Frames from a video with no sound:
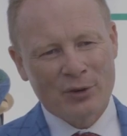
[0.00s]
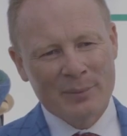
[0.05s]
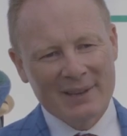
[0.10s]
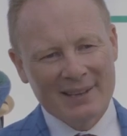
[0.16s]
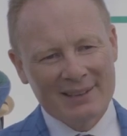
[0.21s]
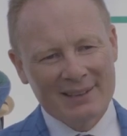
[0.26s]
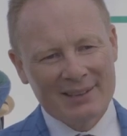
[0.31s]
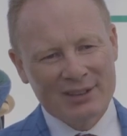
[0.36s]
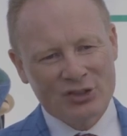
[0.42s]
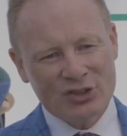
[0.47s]

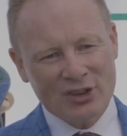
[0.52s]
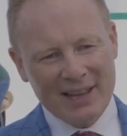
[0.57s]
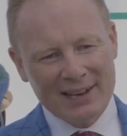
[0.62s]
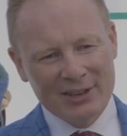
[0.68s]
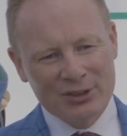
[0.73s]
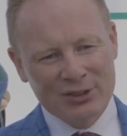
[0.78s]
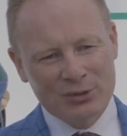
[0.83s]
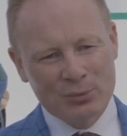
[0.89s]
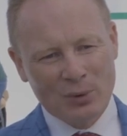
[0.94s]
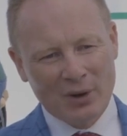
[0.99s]
me, the
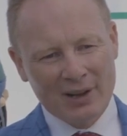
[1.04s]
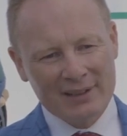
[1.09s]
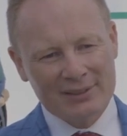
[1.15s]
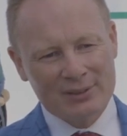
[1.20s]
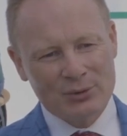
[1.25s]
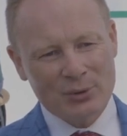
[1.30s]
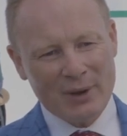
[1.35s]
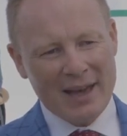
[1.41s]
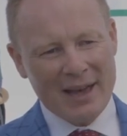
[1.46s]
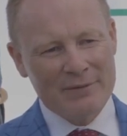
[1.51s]
challenge
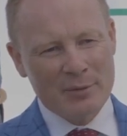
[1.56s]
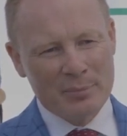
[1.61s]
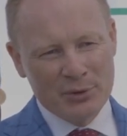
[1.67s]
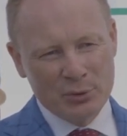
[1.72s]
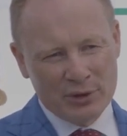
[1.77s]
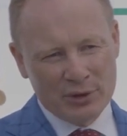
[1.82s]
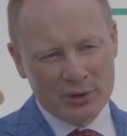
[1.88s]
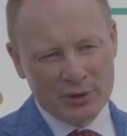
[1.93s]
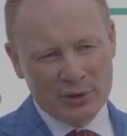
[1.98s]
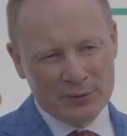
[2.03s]
was to have a
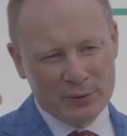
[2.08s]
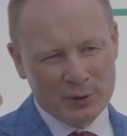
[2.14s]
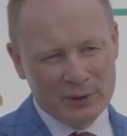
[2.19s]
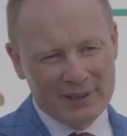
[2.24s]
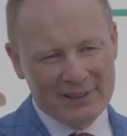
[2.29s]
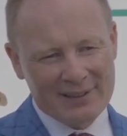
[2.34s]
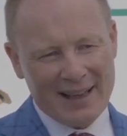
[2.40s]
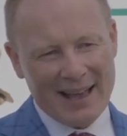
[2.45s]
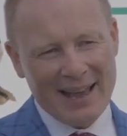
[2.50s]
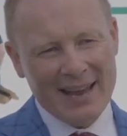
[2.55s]
beautiful
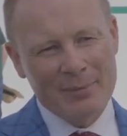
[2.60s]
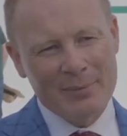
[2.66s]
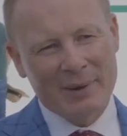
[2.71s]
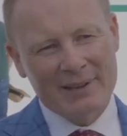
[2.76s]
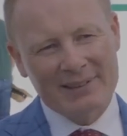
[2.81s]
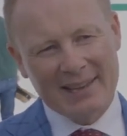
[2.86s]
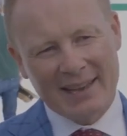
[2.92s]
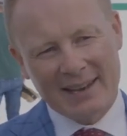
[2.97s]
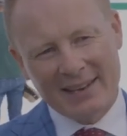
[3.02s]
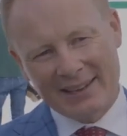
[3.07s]
design,
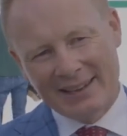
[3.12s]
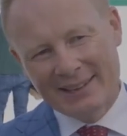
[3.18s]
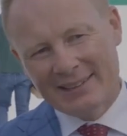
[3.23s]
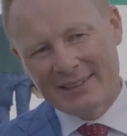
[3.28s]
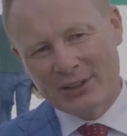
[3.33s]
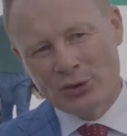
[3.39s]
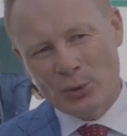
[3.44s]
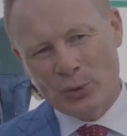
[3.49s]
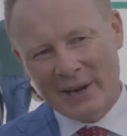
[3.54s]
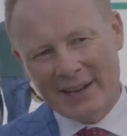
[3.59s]
but then
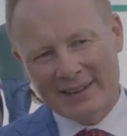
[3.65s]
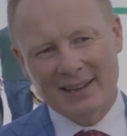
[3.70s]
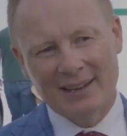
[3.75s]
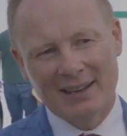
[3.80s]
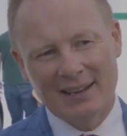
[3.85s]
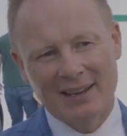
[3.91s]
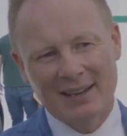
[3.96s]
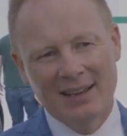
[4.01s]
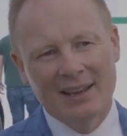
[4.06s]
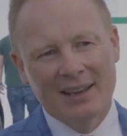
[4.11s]

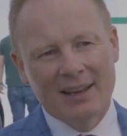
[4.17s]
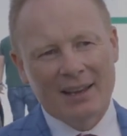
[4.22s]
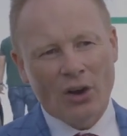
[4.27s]
integrating